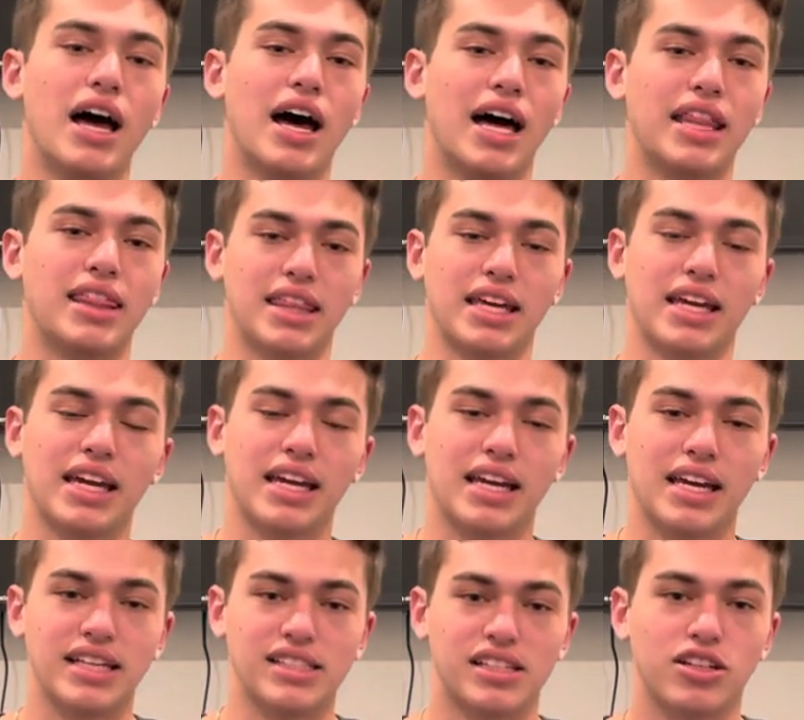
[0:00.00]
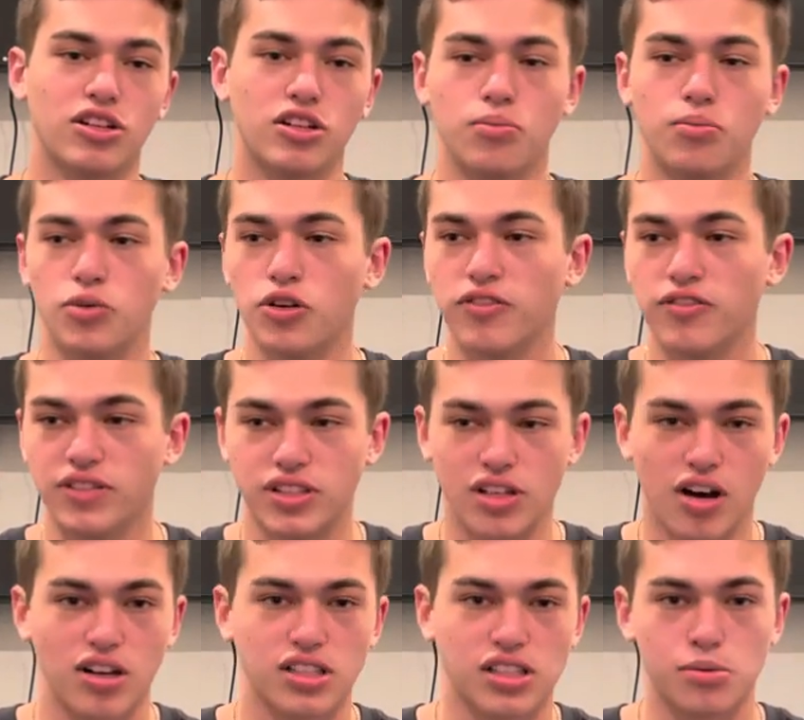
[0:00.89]
I think it is a good move. It's
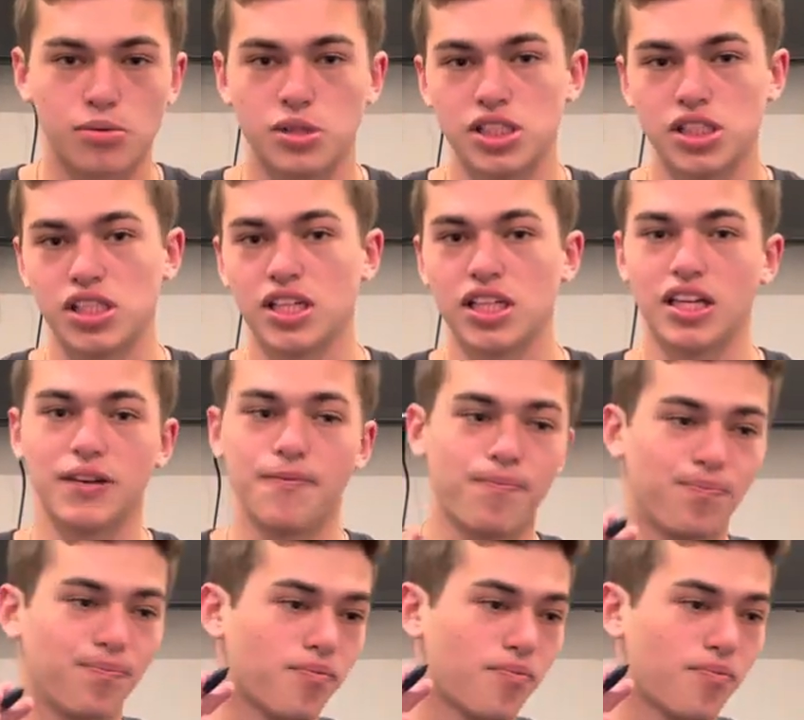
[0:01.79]
awesome to see